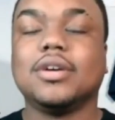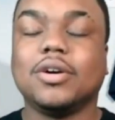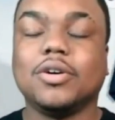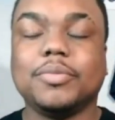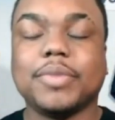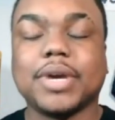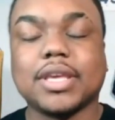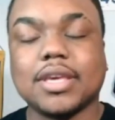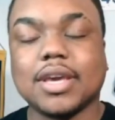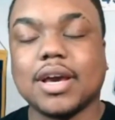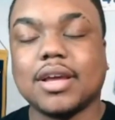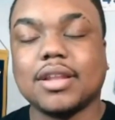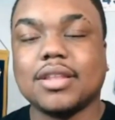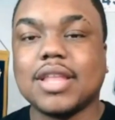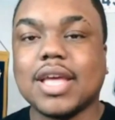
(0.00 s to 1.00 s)
Oh, my
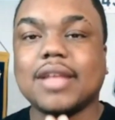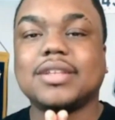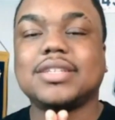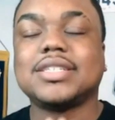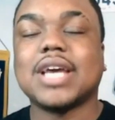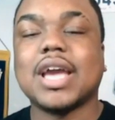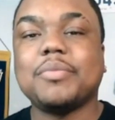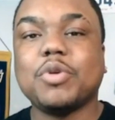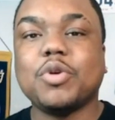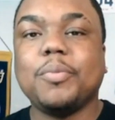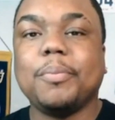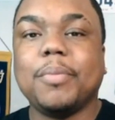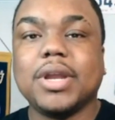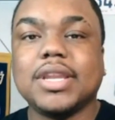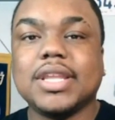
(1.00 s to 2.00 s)
God. That
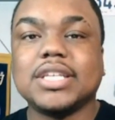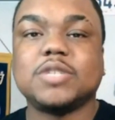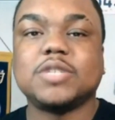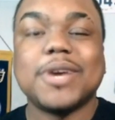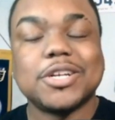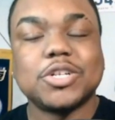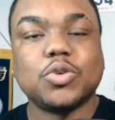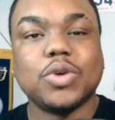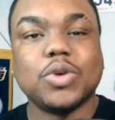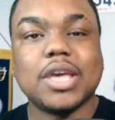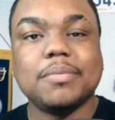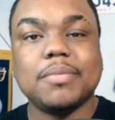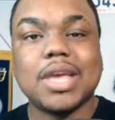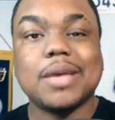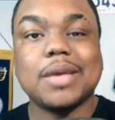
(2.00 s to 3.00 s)
Cyber Monday special,
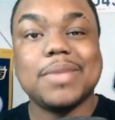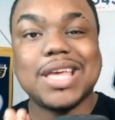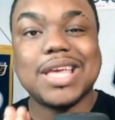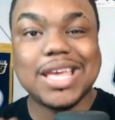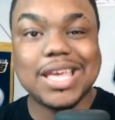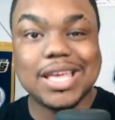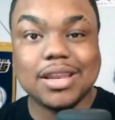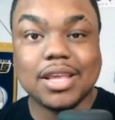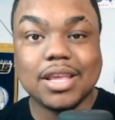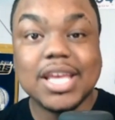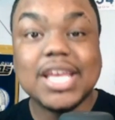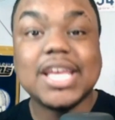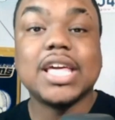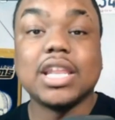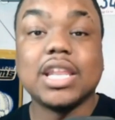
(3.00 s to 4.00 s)
MMN
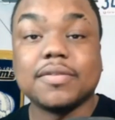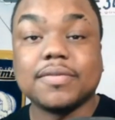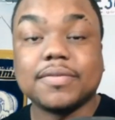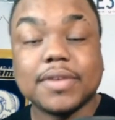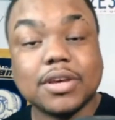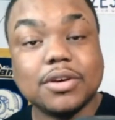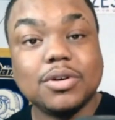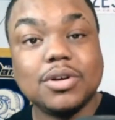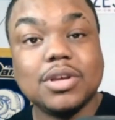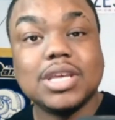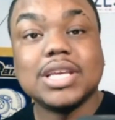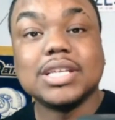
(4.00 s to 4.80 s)
NFL,